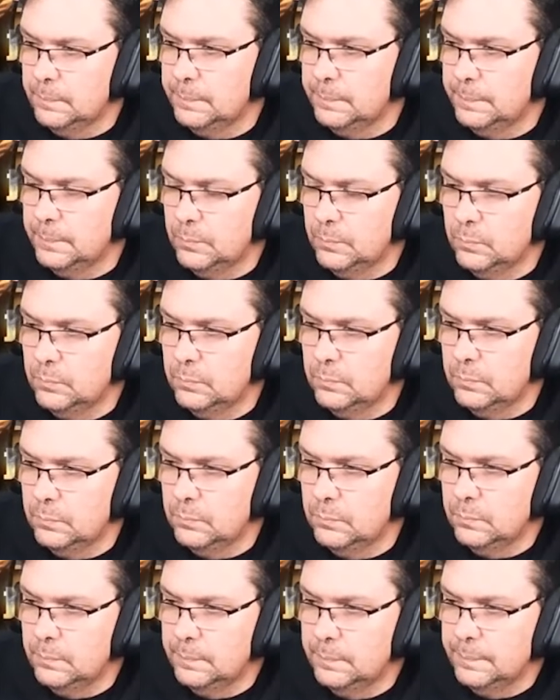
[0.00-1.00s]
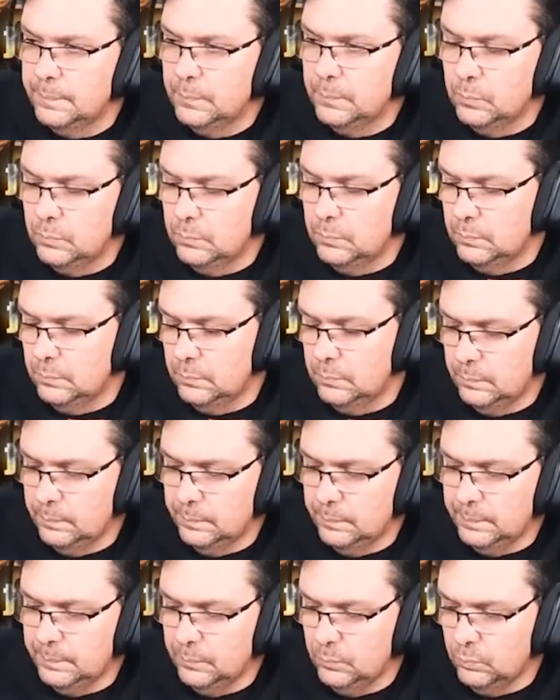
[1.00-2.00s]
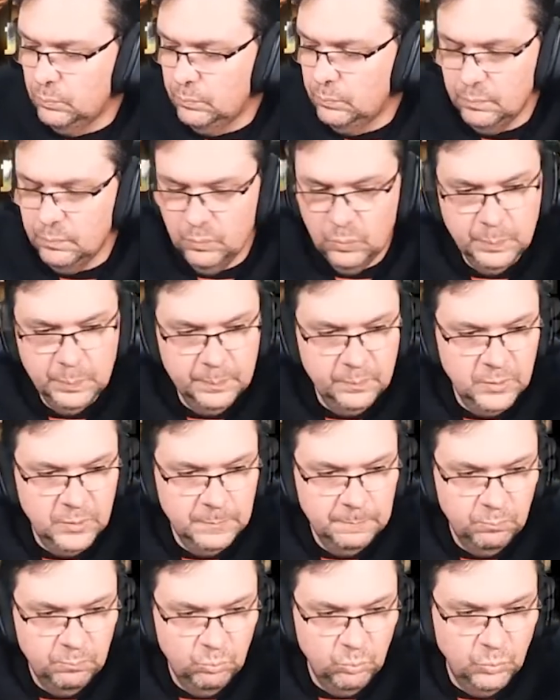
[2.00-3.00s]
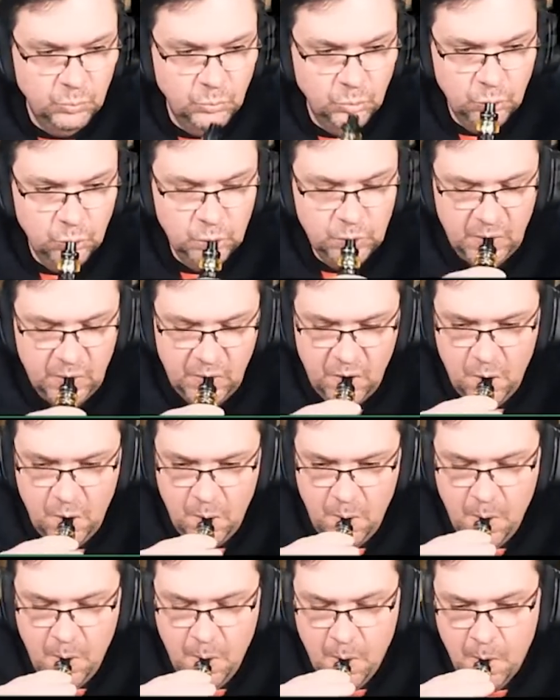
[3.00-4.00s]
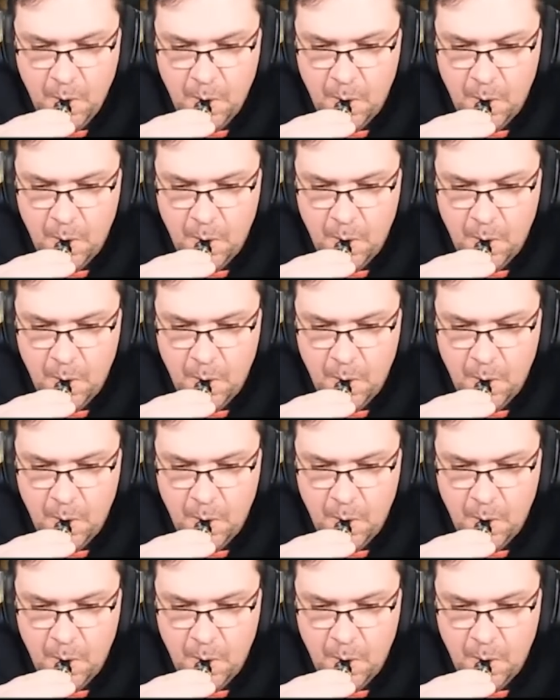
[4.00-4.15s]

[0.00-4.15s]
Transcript: There's probably a million things, but if I was being incredibly selfish, it would be